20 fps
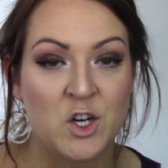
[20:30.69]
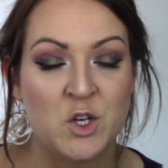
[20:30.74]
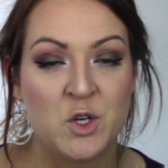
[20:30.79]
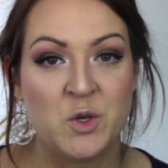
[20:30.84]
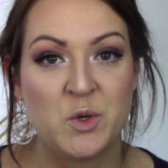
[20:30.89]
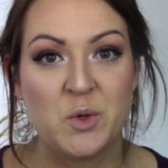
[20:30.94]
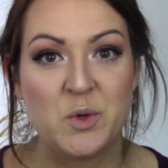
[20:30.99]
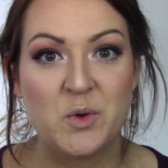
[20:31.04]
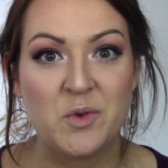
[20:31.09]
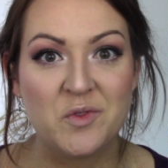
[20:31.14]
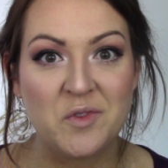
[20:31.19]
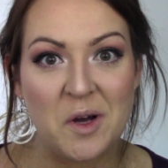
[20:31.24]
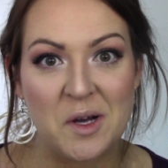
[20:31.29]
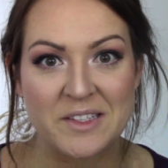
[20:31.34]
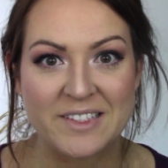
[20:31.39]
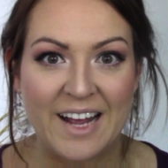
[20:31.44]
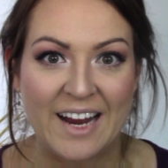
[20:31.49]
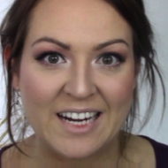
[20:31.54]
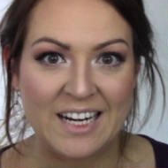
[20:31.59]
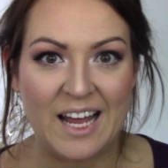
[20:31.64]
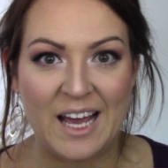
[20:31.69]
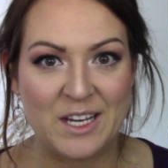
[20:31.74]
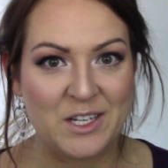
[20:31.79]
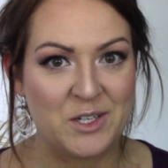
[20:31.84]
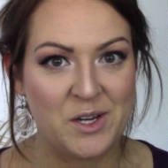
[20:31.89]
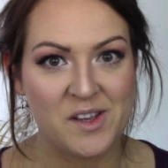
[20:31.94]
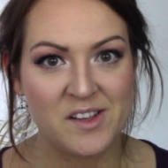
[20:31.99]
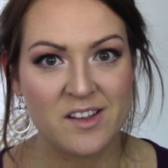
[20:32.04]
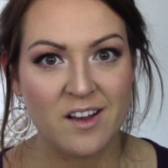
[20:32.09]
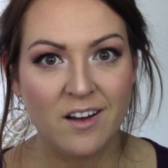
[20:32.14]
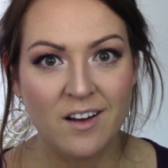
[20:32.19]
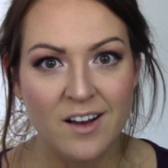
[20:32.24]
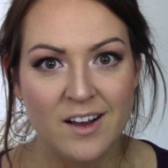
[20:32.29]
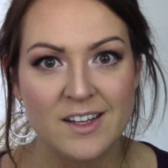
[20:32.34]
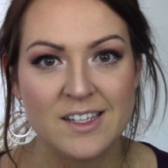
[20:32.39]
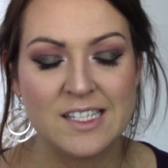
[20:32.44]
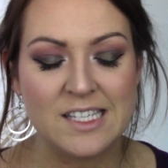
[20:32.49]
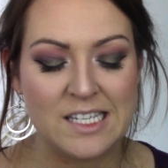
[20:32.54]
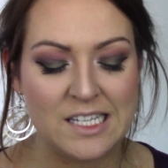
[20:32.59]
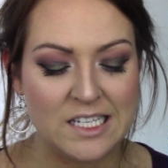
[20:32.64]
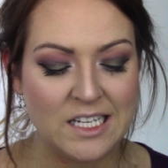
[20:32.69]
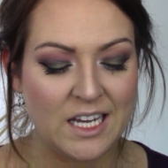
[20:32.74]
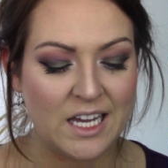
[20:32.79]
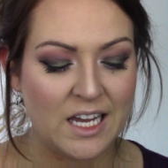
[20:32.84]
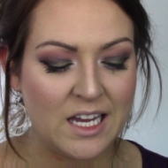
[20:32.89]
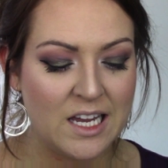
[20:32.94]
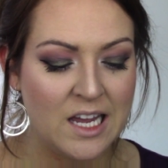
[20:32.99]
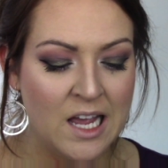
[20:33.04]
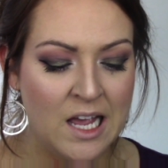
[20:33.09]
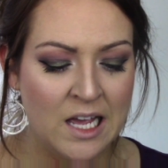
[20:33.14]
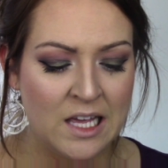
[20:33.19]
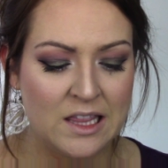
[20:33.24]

new false eyelashes on today.